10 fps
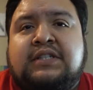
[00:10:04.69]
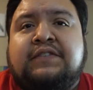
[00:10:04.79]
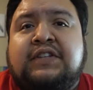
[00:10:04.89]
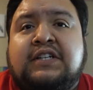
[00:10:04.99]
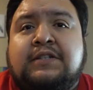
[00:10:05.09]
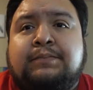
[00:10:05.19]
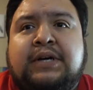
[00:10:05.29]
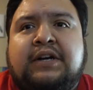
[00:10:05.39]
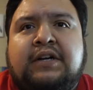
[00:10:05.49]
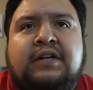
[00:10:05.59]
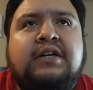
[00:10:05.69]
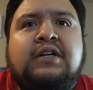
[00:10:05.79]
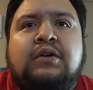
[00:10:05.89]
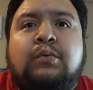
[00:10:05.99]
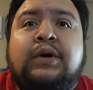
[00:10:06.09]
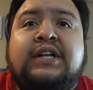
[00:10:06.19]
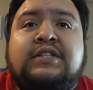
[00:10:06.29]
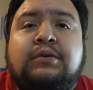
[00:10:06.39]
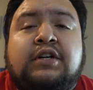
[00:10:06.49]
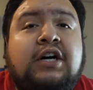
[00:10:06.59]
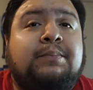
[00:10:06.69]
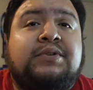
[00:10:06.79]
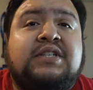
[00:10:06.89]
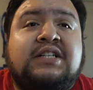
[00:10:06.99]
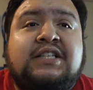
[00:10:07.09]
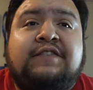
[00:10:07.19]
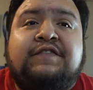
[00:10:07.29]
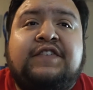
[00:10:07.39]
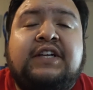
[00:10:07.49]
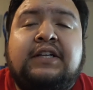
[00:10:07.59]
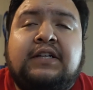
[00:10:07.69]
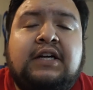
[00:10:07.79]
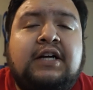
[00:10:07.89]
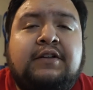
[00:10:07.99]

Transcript: If there's a better way to accomplish that same feat,